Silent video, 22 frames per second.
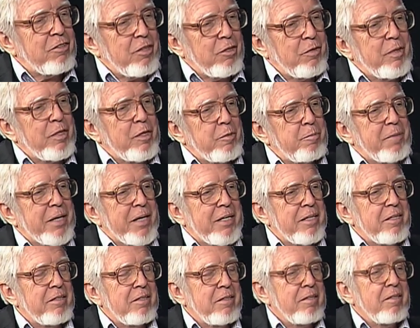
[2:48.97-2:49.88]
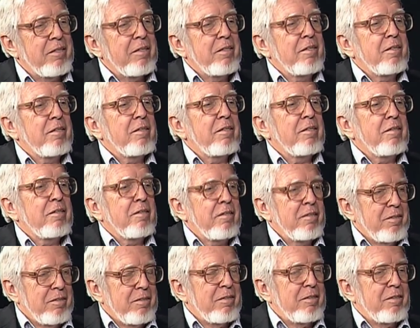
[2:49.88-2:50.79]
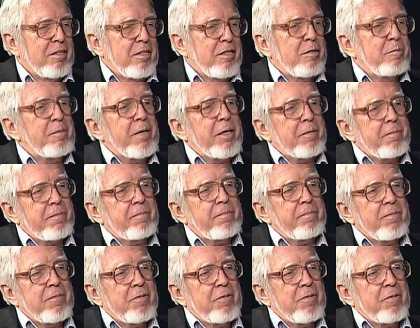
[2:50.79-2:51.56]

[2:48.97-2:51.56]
that are in the bed to come up.